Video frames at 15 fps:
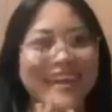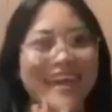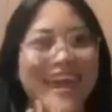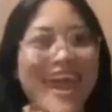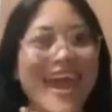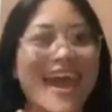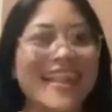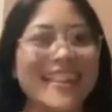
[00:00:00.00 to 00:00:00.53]

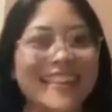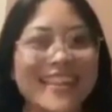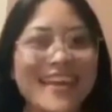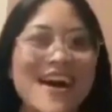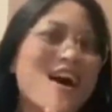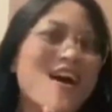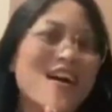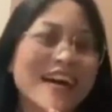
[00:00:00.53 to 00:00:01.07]

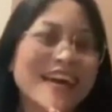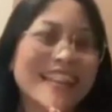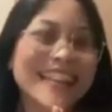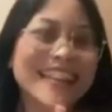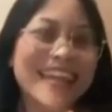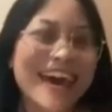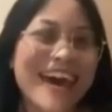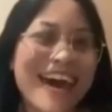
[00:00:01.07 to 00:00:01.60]
Hello,
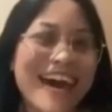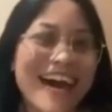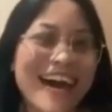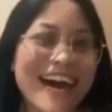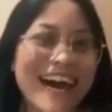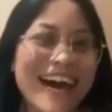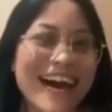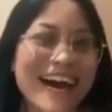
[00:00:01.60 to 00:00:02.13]

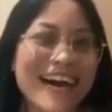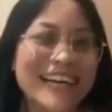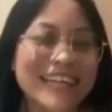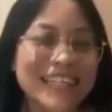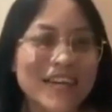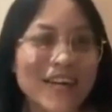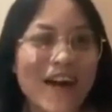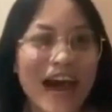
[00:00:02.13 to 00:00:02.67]
hello.
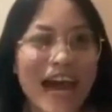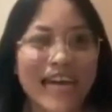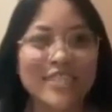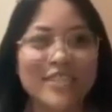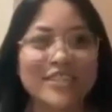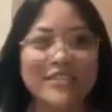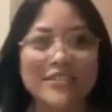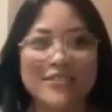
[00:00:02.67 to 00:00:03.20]
So I
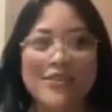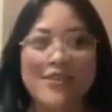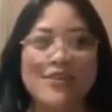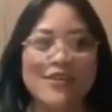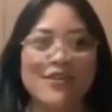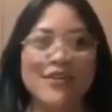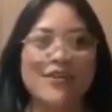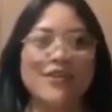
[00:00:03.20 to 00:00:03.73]
just
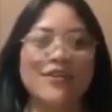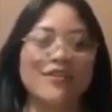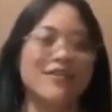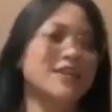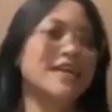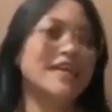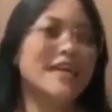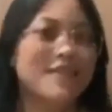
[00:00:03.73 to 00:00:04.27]
heard
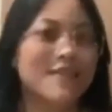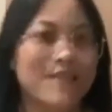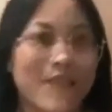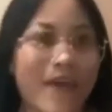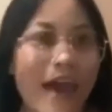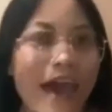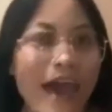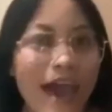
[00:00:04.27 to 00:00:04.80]

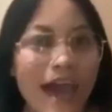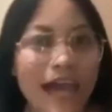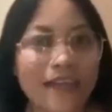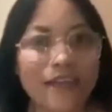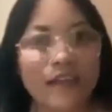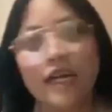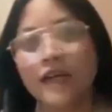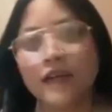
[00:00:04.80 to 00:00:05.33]
that
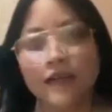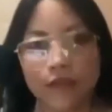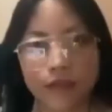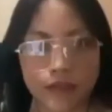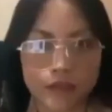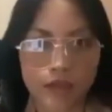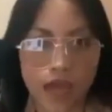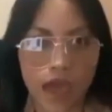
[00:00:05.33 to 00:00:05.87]

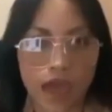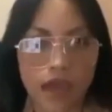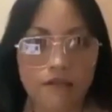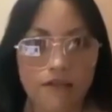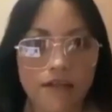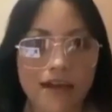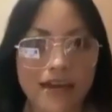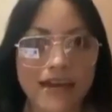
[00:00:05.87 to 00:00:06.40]

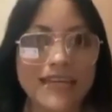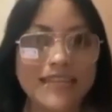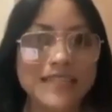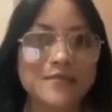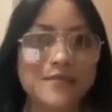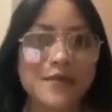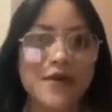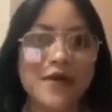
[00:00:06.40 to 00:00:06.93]
Terry has
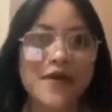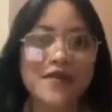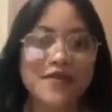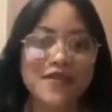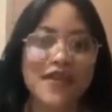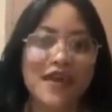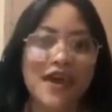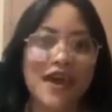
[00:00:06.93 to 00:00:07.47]
the
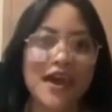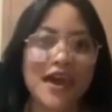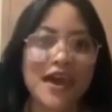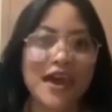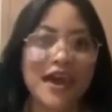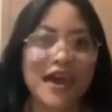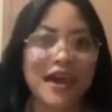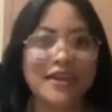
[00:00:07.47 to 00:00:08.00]

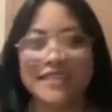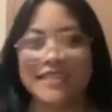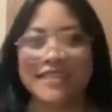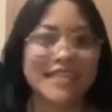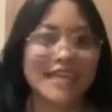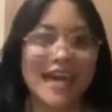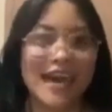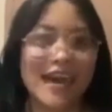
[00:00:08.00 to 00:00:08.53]
birthday
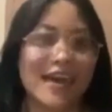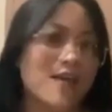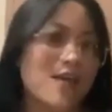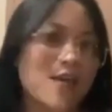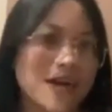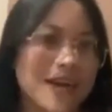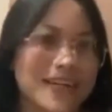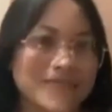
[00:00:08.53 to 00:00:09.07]
today,
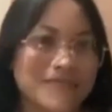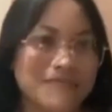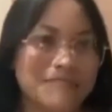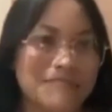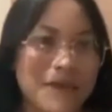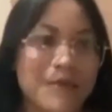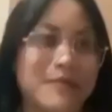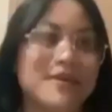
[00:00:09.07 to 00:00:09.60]
or
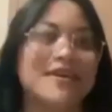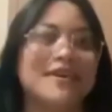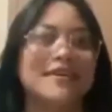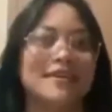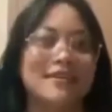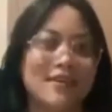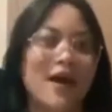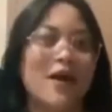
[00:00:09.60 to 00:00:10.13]
maybe
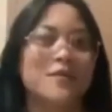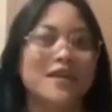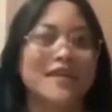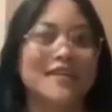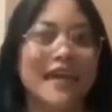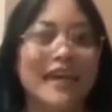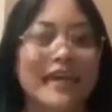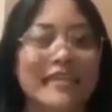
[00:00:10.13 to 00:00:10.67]
the coming
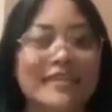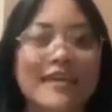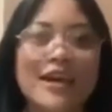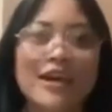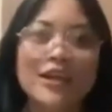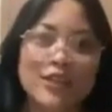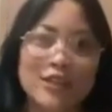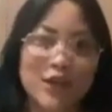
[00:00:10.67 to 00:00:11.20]
days.
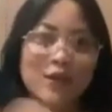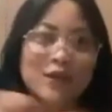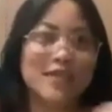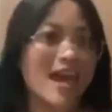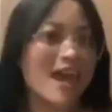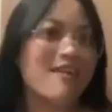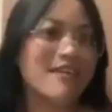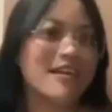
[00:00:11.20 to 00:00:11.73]
So
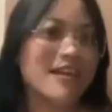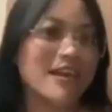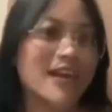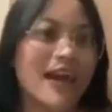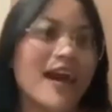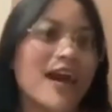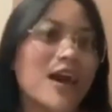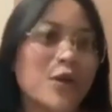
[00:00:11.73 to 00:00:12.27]
Terry,
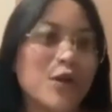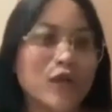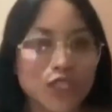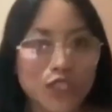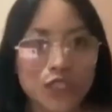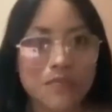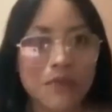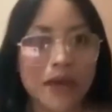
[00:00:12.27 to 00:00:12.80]
I
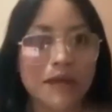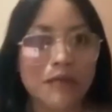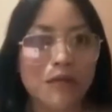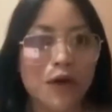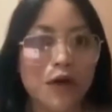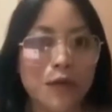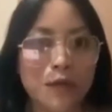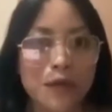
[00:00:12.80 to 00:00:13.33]
wish you many
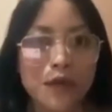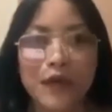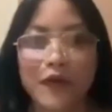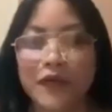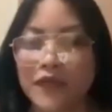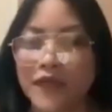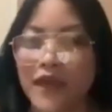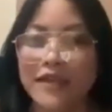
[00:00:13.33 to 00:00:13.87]
more
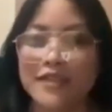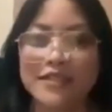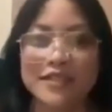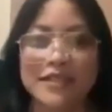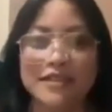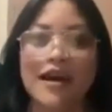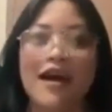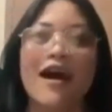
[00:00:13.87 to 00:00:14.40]
birthdays
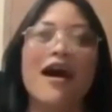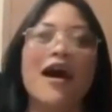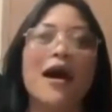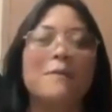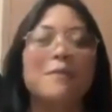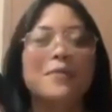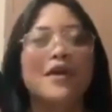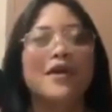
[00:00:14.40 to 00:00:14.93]
to
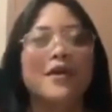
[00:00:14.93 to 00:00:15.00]
come.